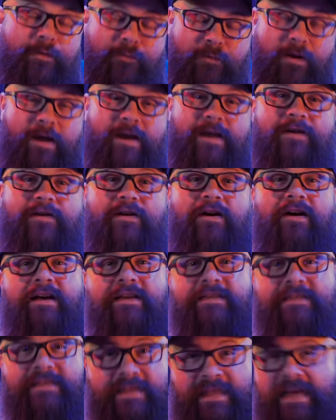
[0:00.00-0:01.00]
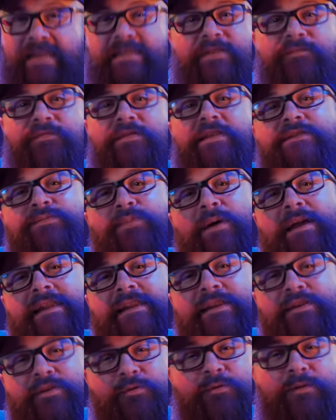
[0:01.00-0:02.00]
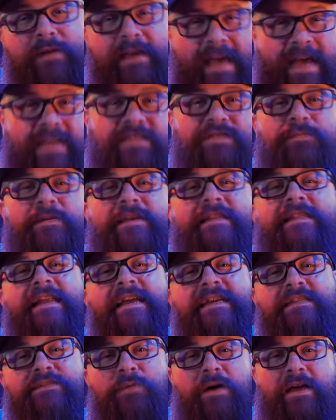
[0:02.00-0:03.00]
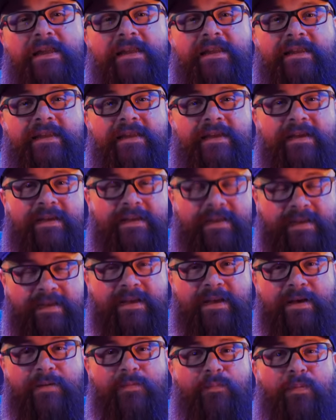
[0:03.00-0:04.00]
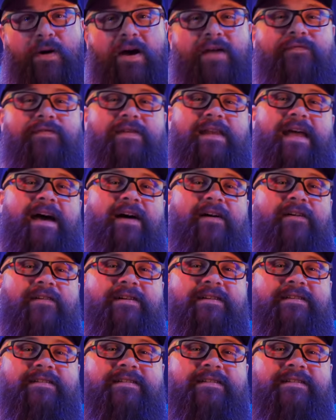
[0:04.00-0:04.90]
Righto guys, that's it for this one. You'll catch me in the next one. Bye for now.